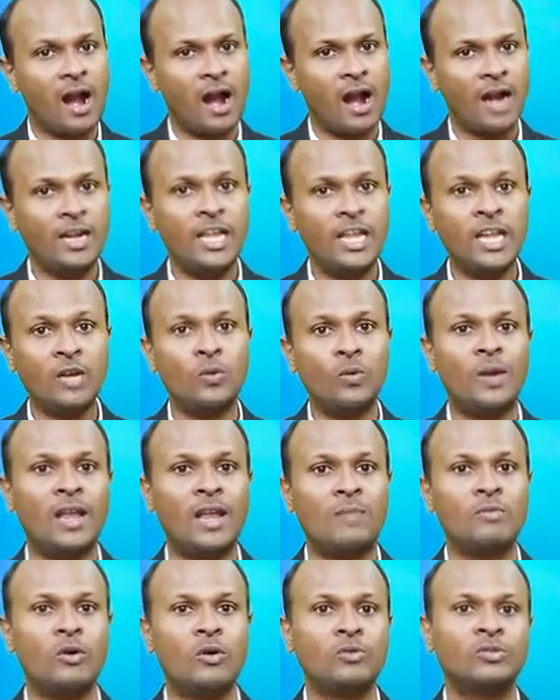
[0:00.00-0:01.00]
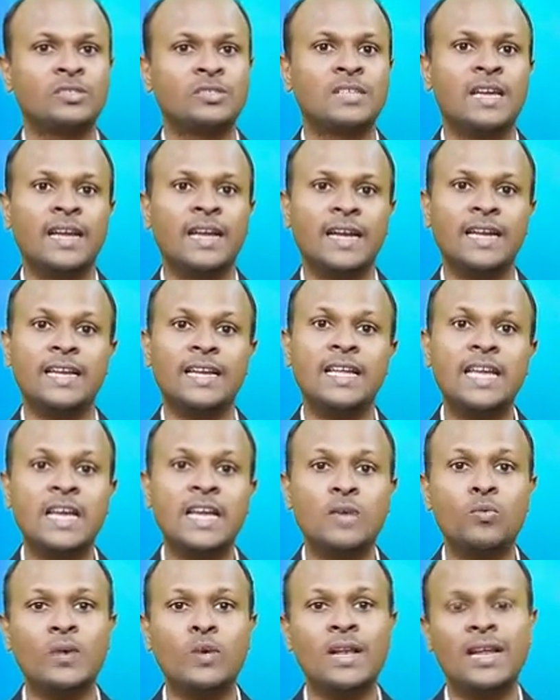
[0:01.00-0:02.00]
unequal amounts in
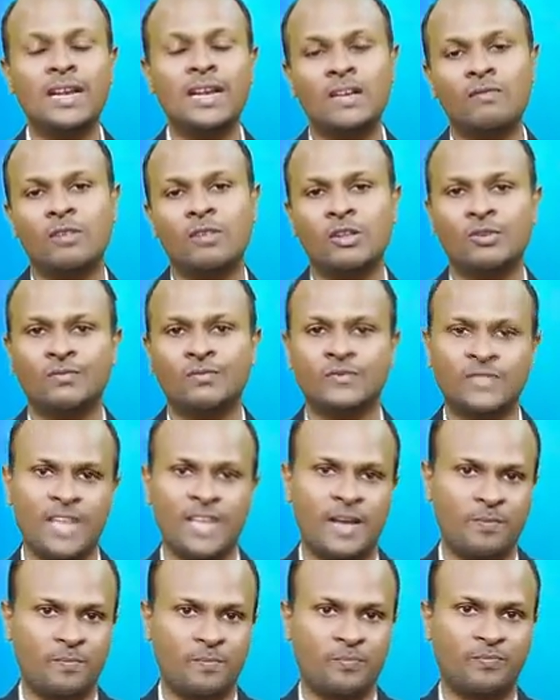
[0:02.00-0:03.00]
equal interval of time.